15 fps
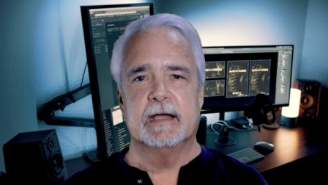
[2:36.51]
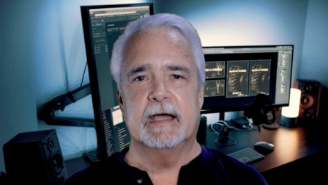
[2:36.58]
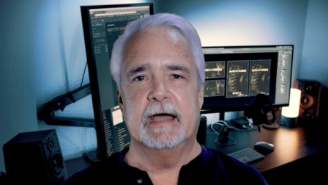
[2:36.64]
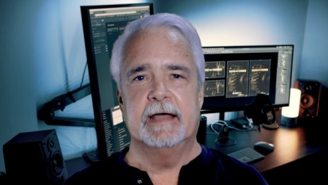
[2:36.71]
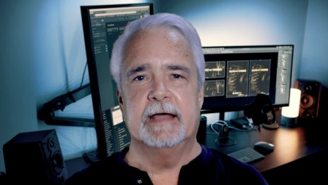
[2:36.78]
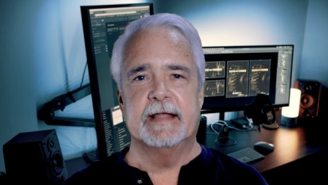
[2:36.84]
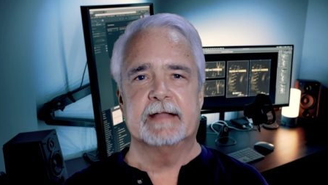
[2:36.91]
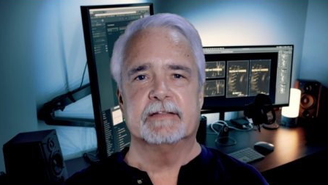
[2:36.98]

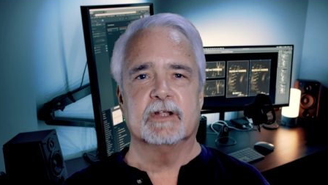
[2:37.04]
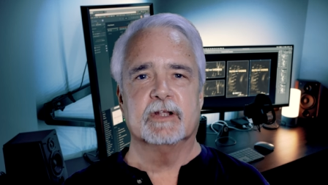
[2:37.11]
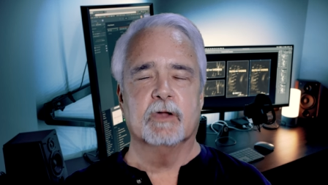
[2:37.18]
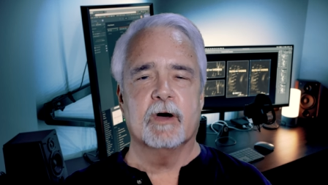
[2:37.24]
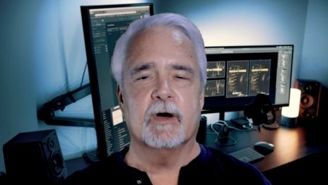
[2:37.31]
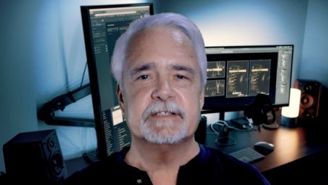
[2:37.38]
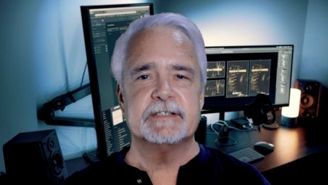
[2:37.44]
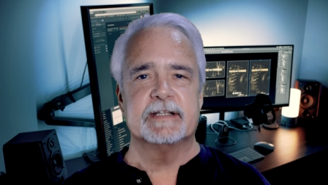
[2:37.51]
and that the
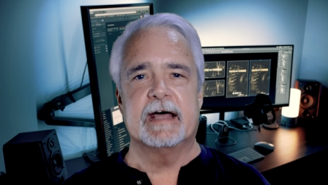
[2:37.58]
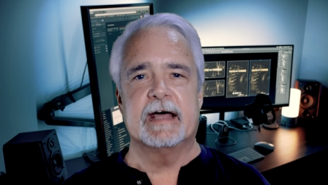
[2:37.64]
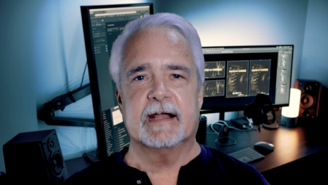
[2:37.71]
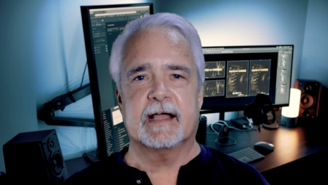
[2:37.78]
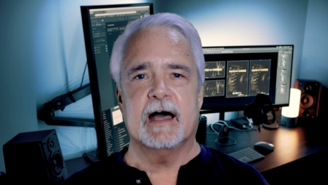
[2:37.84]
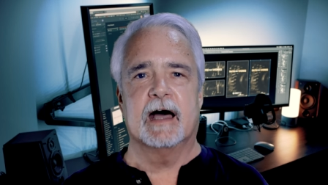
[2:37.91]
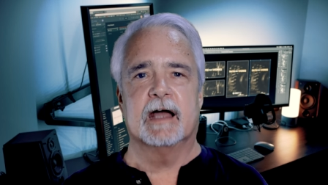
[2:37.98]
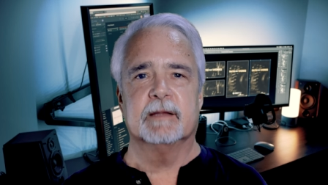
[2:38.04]
loss of that
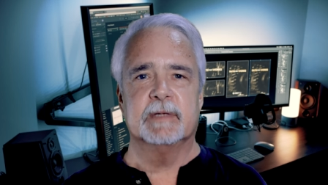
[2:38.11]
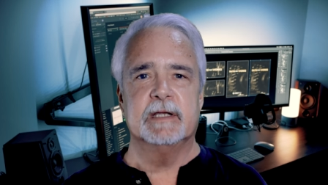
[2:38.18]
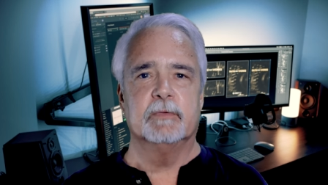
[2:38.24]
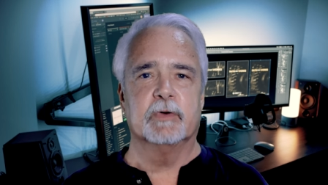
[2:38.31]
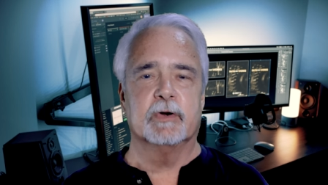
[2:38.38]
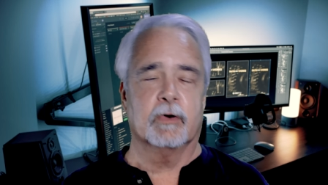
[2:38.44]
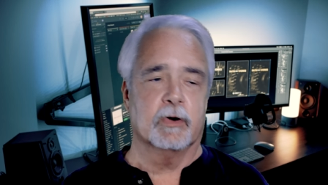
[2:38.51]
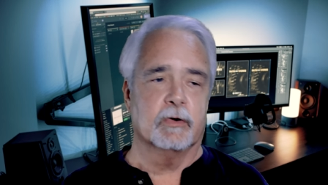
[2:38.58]
economy
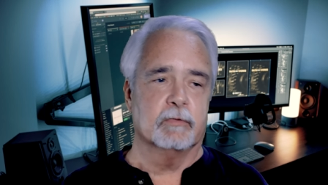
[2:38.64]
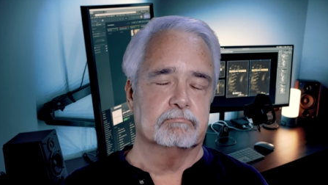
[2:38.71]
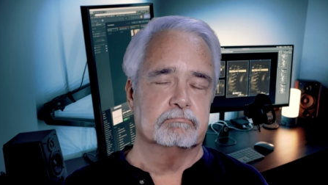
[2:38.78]
would hurt